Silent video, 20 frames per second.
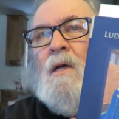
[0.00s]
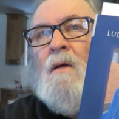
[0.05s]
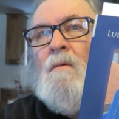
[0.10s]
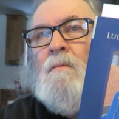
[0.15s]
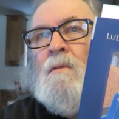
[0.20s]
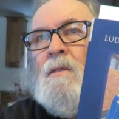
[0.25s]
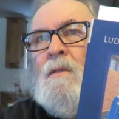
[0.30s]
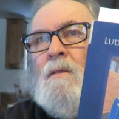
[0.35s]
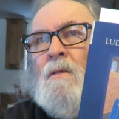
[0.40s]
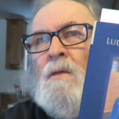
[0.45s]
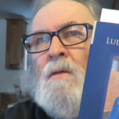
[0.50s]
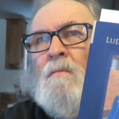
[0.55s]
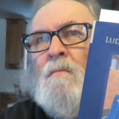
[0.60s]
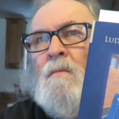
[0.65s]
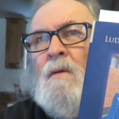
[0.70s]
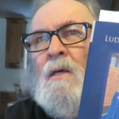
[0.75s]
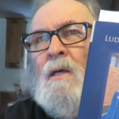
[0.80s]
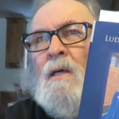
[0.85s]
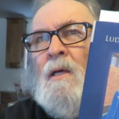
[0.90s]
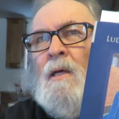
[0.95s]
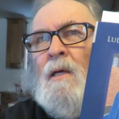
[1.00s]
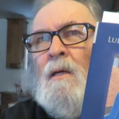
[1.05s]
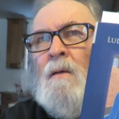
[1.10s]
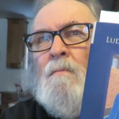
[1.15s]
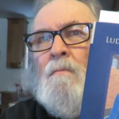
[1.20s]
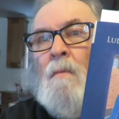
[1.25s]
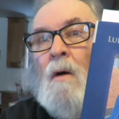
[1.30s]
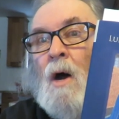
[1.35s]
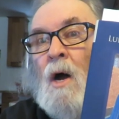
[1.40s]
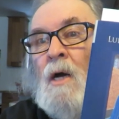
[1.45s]
comes to me
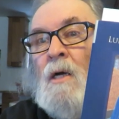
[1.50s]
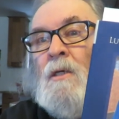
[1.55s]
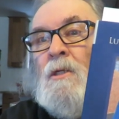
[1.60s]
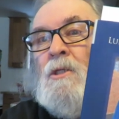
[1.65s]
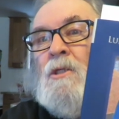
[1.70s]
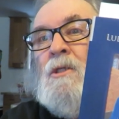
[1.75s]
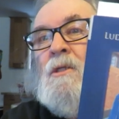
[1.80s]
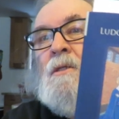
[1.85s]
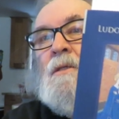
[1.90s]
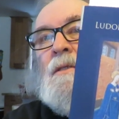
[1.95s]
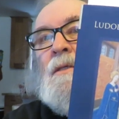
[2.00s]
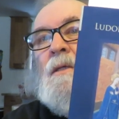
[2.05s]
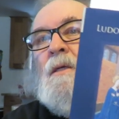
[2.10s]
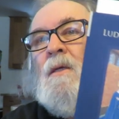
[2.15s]
in March.